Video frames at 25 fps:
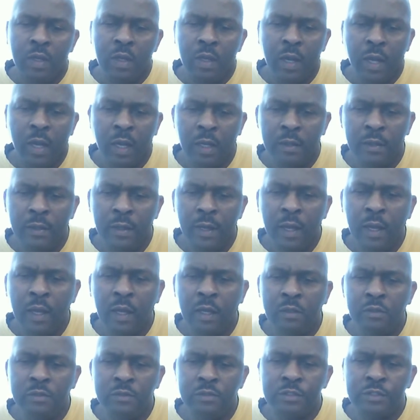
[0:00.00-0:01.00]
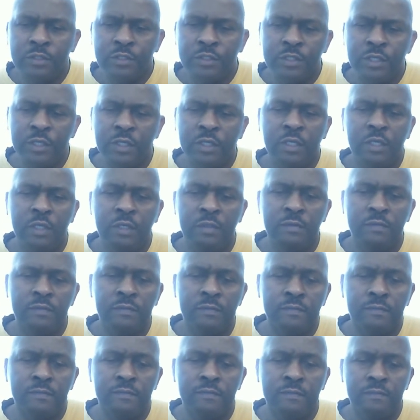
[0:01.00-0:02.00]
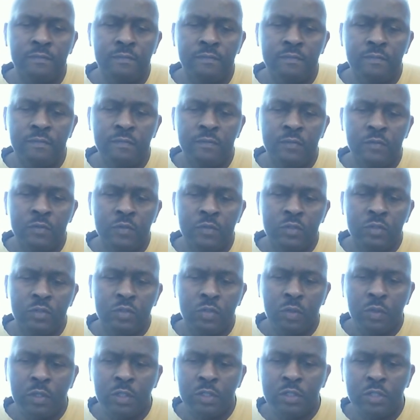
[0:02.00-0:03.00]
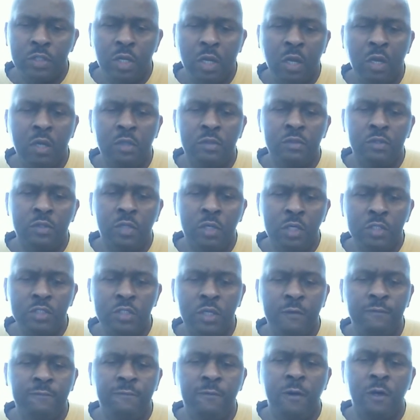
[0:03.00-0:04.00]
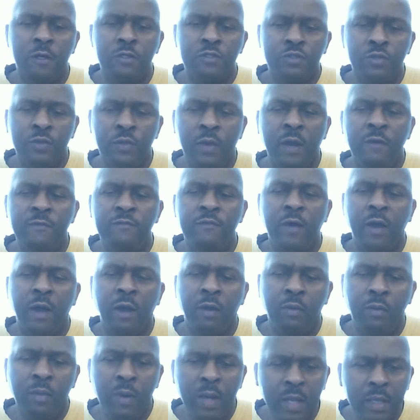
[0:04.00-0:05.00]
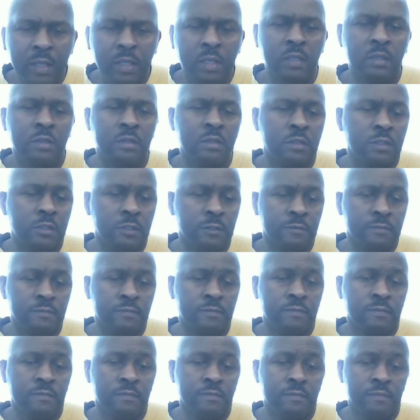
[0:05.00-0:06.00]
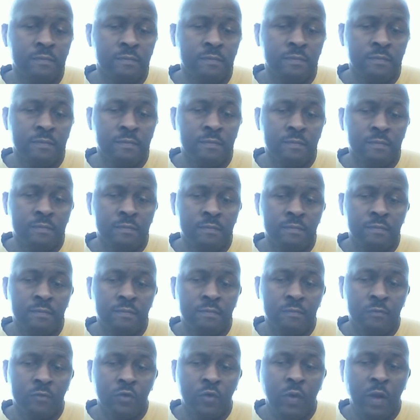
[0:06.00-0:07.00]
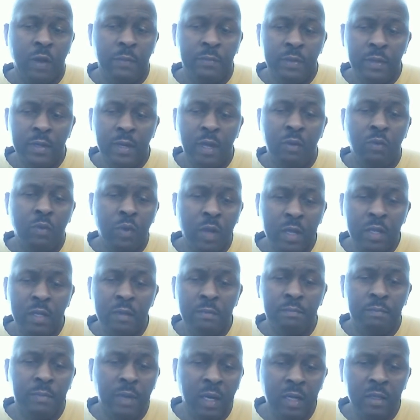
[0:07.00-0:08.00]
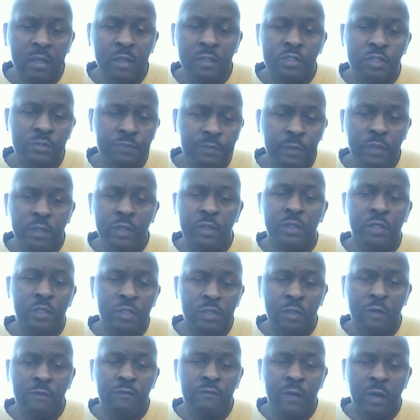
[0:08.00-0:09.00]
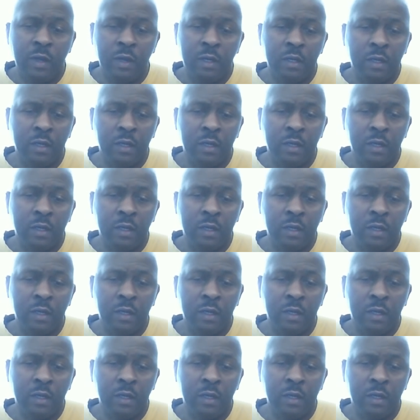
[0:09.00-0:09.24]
are now seeking to return those of us who have awakened, who have been awakened by the Spirit of our